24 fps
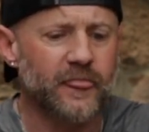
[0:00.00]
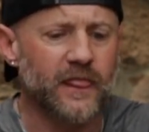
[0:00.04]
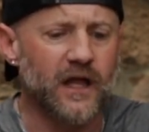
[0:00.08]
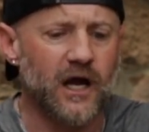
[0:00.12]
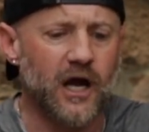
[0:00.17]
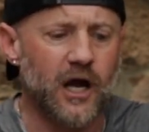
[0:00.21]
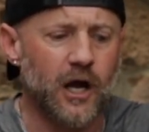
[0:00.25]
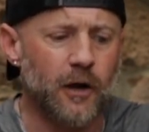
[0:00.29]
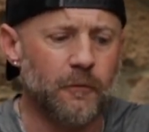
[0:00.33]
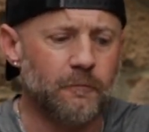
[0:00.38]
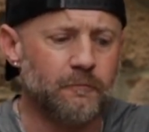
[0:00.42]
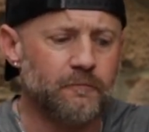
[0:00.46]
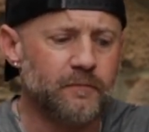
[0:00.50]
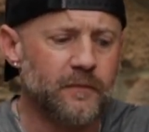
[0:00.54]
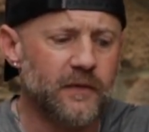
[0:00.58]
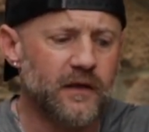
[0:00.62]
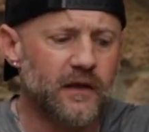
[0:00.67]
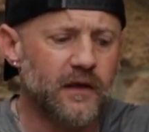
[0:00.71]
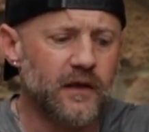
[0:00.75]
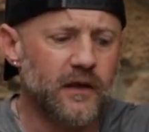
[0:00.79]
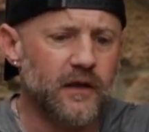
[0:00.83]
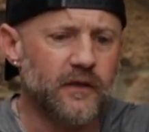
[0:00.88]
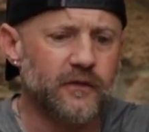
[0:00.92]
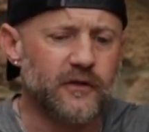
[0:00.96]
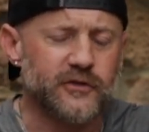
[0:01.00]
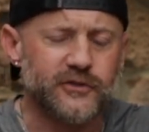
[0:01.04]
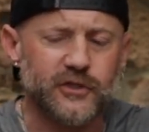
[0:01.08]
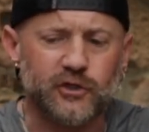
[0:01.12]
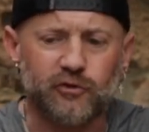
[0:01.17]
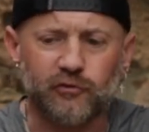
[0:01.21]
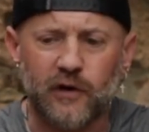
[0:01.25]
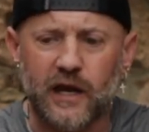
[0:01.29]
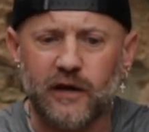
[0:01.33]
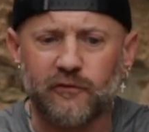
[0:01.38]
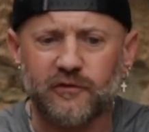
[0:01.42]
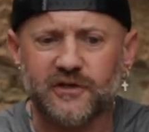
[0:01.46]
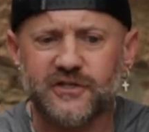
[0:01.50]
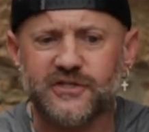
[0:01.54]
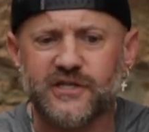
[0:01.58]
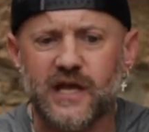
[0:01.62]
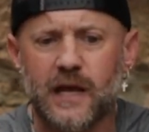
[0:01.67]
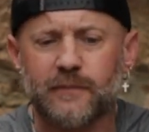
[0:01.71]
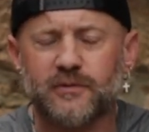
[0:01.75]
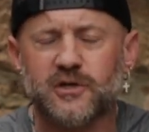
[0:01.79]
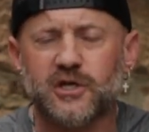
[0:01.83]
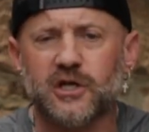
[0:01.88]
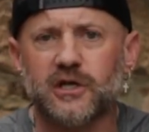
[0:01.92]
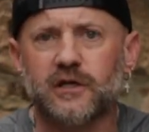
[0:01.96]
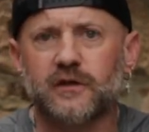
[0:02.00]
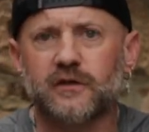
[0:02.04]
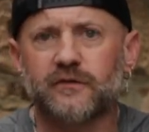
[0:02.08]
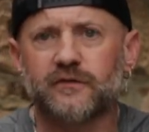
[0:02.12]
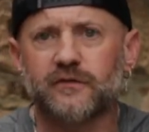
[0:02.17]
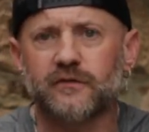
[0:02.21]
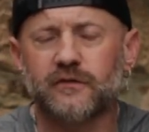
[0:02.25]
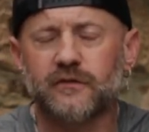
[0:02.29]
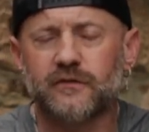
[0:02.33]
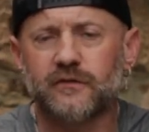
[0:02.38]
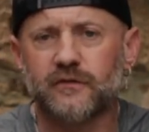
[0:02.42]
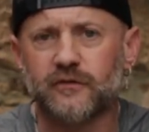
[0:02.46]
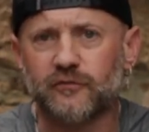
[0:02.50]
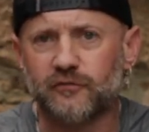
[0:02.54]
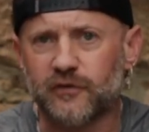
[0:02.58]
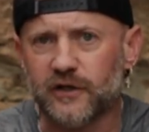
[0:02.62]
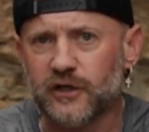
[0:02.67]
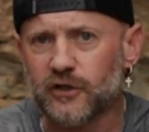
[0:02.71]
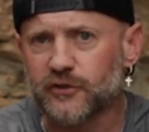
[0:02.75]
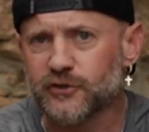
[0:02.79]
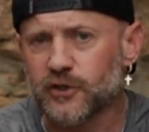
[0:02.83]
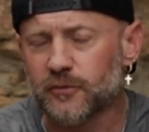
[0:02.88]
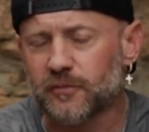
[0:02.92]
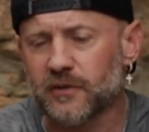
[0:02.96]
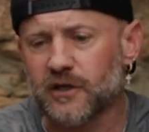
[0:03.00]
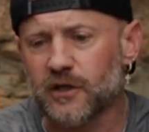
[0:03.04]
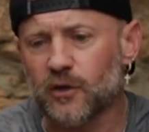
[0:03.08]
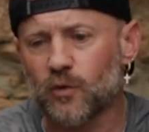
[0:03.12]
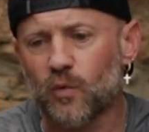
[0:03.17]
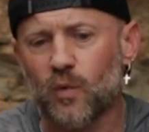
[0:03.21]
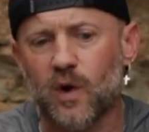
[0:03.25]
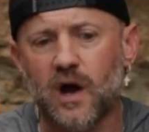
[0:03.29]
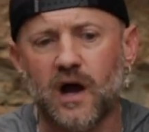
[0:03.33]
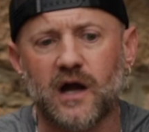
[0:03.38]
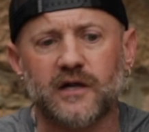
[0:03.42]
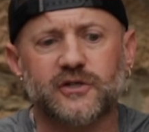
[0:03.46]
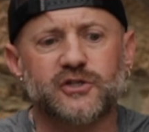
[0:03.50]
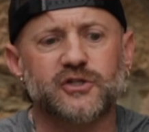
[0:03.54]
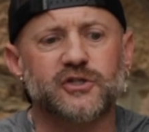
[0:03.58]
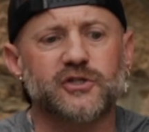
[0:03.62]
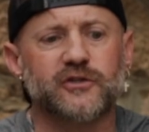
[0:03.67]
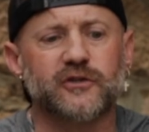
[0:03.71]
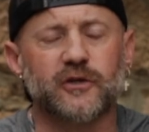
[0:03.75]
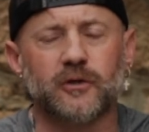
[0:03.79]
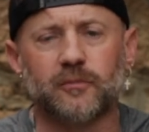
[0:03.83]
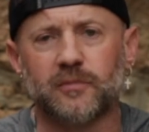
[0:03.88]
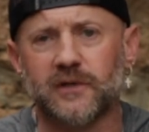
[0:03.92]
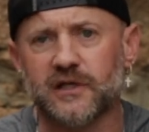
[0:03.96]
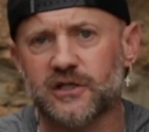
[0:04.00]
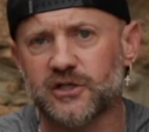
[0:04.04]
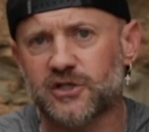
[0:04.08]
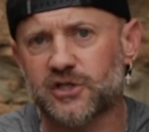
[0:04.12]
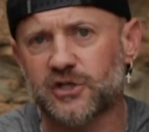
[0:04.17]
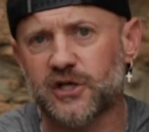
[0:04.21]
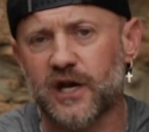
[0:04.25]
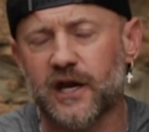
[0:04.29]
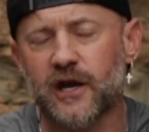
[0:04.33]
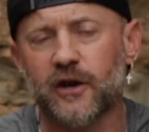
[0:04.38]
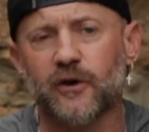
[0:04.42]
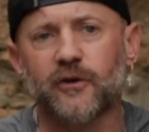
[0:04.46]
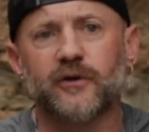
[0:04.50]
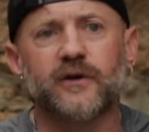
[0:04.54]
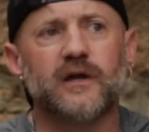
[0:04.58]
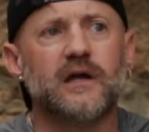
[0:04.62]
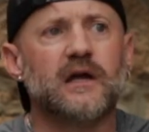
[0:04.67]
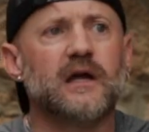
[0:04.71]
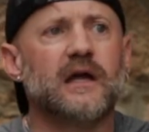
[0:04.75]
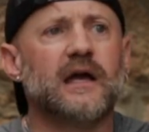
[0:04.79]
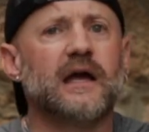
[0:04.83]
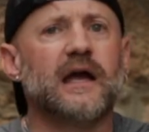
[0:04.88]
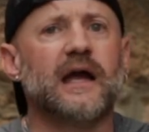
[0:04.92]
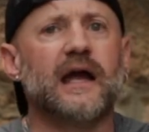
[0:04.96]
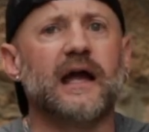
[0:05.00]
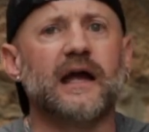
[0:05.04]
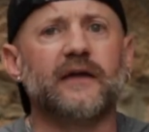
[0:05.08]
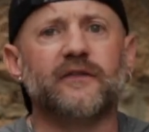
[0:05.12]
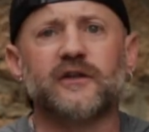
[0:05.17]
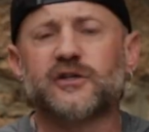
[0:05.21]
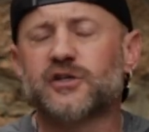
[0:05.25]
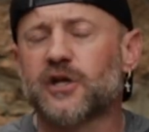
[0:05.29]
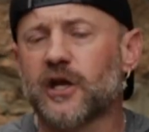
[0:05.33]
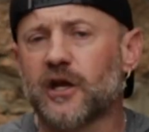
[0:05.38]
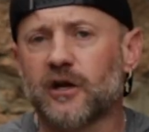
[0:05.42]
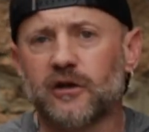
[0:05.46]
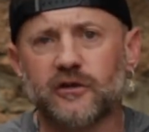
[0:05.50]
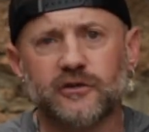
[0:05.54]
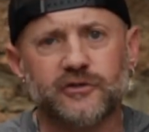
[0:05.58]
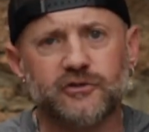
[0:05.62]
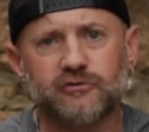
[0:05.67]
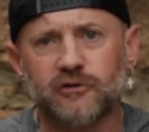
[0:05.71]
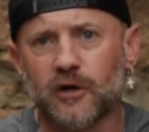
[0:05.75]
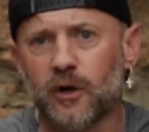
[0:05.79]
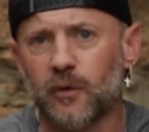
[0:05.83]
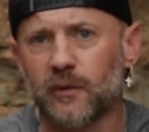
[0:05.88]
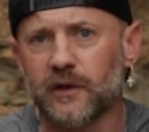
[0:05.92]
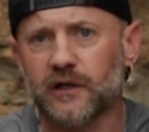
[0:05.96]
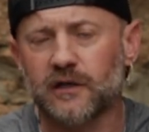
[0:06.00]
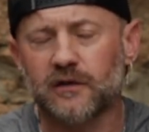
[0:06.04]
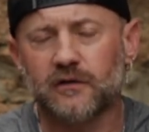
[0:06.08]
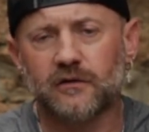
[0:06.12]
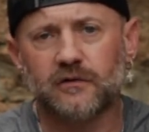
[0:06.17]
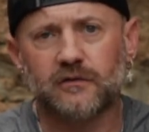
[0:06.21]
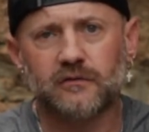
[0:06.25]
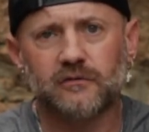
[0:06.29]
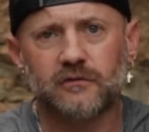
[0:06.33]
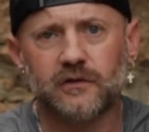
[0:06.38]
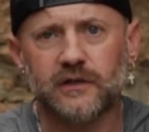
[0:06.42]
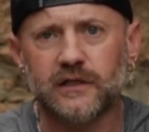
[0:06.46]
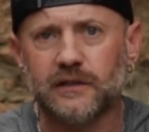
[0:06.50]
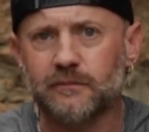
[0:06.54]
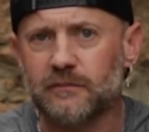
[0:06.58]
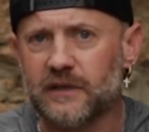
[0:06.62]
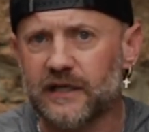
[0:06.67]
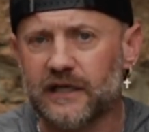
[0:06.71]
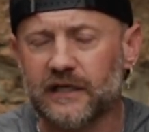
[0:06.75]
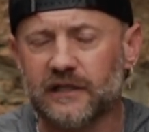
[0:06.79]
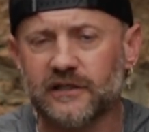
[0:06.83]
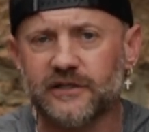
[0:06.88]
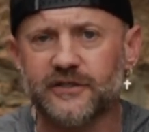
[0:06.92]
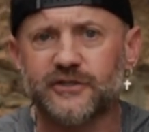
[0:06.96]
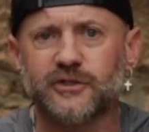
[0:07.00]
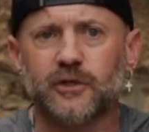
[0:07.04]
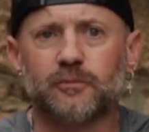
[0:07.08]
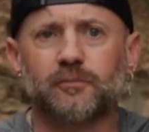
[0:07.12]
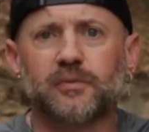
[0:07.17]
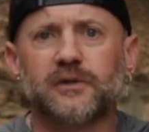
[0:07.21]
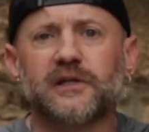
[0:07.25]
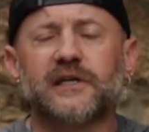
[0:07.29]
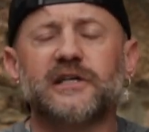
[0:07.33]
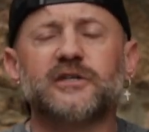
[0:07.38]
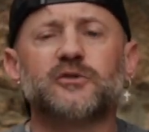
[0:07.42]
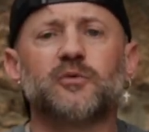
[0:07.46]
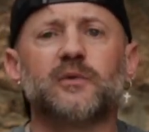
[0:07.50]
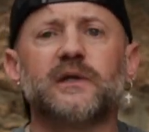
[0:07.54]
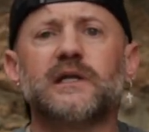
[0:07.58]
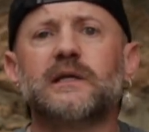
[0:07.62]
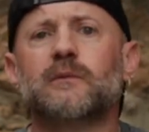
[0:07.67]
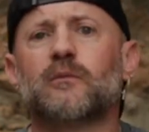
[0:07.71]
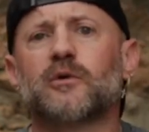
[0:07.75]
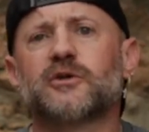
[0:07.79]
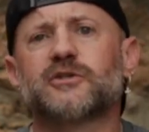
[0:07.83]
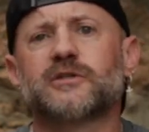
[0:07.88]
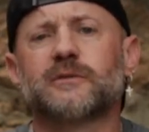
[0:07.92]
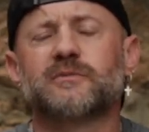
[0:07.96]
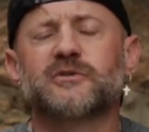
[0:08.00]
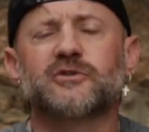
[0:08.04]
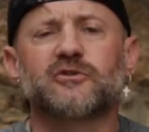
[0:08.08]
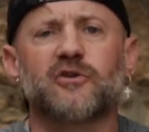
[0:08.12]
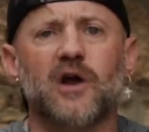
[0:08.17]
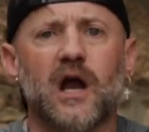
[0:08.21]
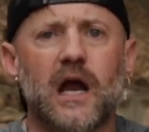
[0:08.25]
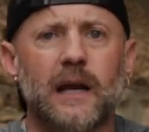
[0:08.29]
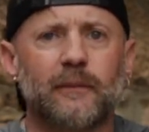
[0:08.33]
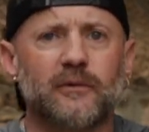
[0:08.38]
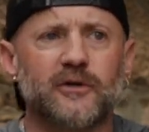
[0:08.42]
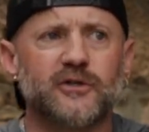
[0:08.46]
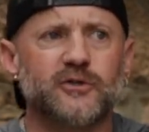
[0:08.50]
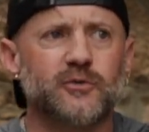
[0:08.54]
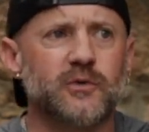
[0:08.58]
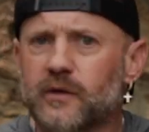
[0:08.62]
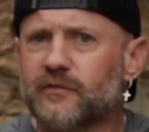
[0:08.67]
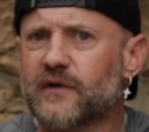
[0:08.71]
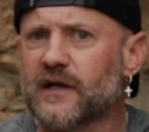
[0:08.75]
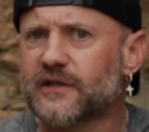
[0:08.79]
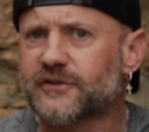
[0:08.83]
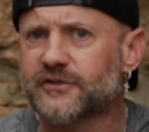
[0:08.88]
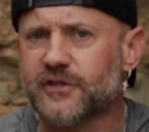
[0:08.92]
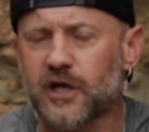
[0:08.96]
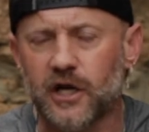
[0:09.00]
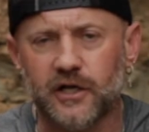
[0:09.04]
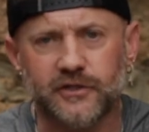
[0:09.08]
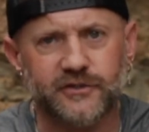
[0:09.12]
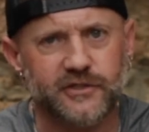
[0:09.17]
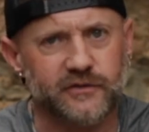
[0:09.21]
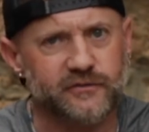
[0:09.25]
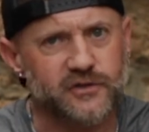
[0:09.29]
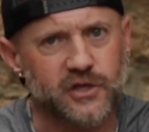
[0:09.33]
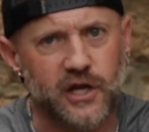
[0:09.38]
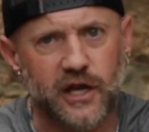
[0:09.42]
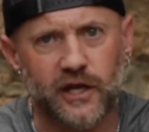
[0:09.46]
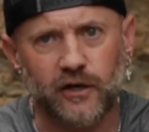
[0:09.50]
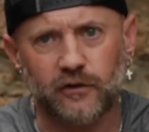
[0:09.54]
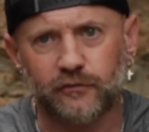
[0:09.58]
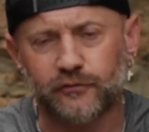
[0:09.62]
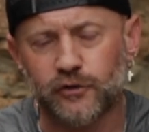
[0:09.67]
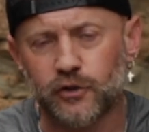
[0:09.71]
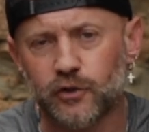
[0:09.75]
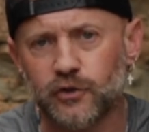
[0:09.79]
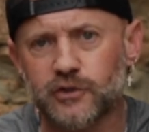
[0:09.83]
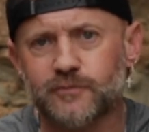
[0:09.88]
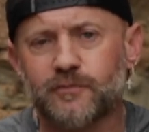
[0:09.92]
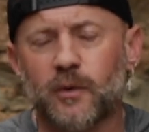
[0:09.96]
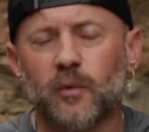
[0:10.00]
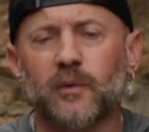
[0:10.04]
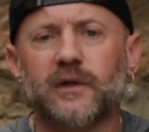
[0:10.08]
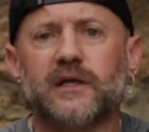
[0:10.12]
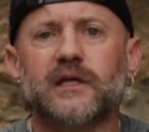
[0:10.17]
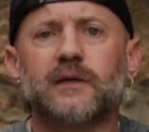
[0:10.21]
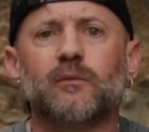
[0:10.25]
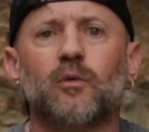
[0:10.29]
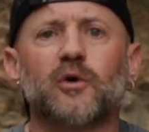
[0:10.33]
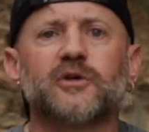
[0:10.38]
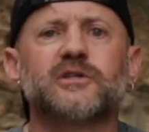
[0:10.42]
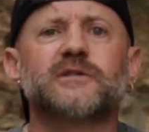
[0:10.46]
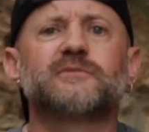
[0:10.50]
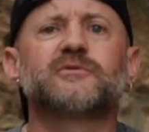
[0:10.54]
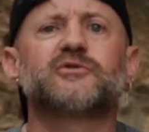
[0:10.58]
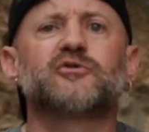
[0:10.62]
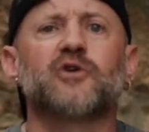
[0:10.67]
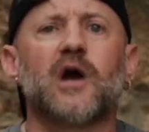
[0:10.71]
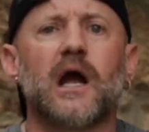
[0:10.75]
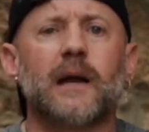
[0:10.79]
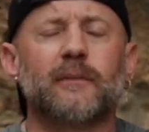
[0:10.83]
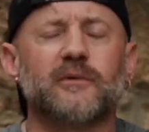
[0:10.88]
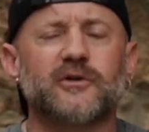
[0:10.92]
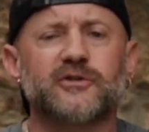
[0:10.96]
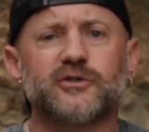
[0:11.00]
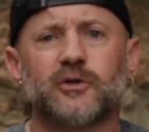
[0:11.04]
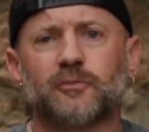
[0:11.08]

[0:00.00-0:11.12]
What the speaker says: There's a great reception. The videos are being watched, they're being shared, and the channel is growing immediately. So please, we need more subscribers. We've got tons of channel views, but we need more subscribers.